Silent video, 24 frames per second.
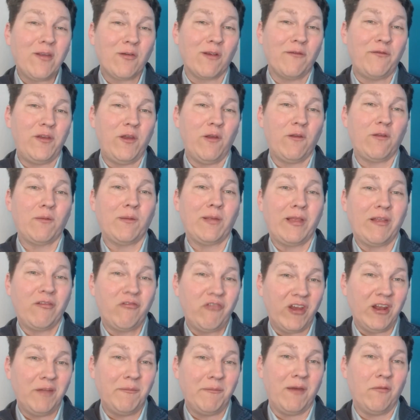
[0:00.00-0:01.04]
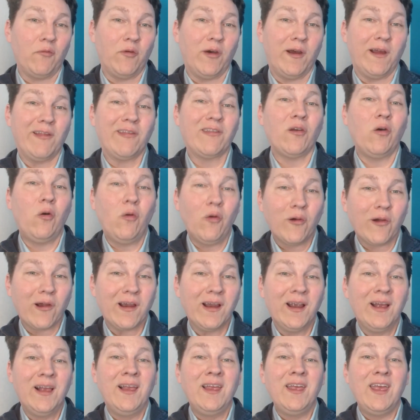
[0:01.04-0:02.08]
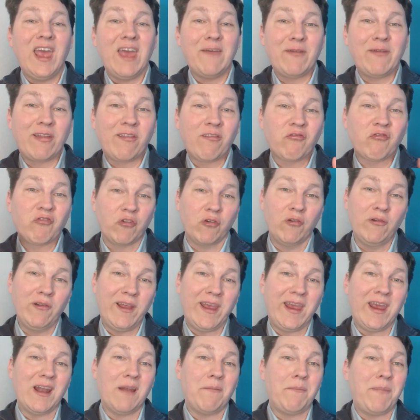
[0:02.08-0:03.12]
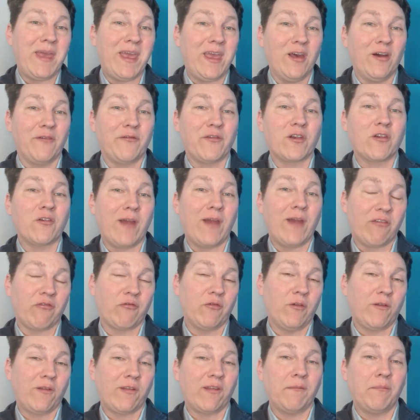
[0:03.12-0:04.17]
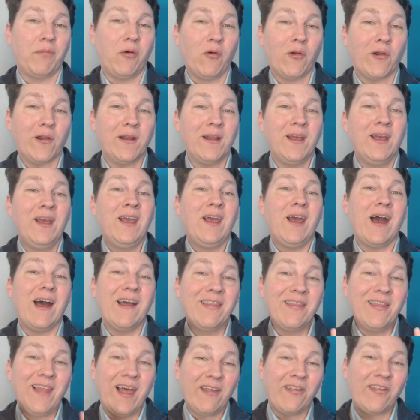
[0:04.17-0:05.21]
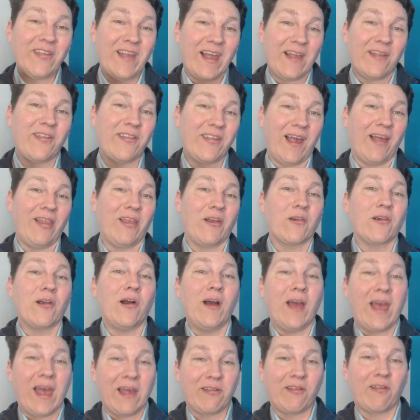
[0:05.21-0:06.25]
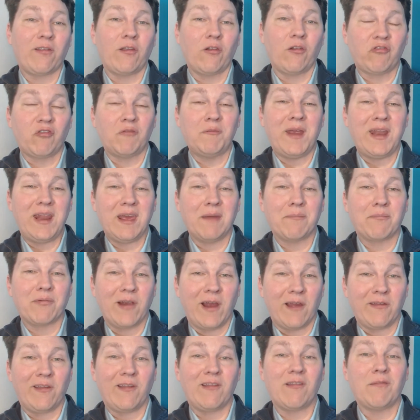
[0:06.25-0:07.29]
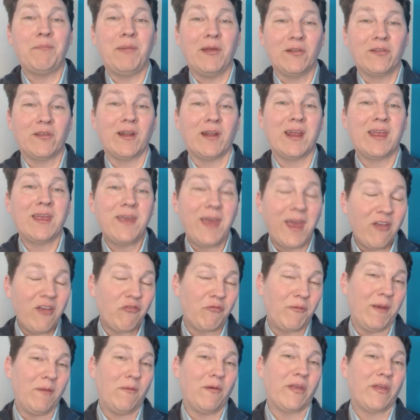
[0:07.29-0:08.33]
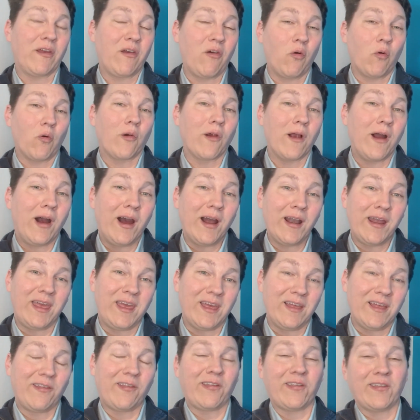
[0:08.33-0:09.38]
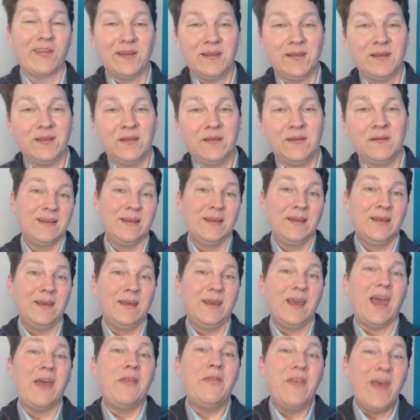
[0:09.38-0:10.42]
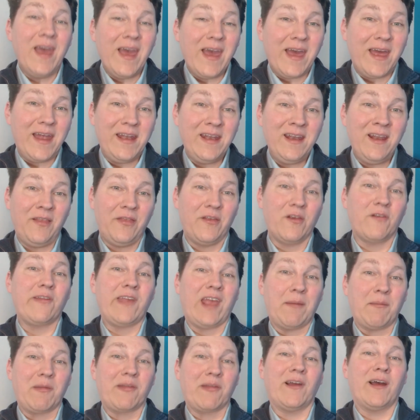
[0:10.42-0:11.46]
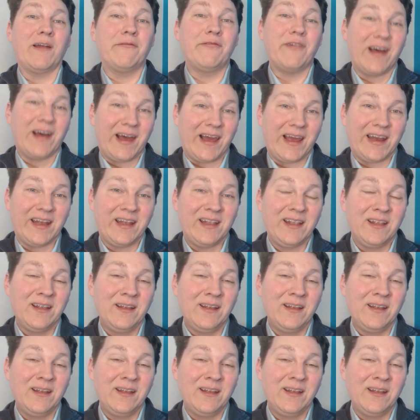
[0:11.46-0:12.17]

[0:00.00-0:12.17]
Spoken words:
reviews with legitimate ones or if it's truly an appeal for grassroots support, unless that seller has a social media presence built on engagement with a core audience. And then there's Amazon Vine.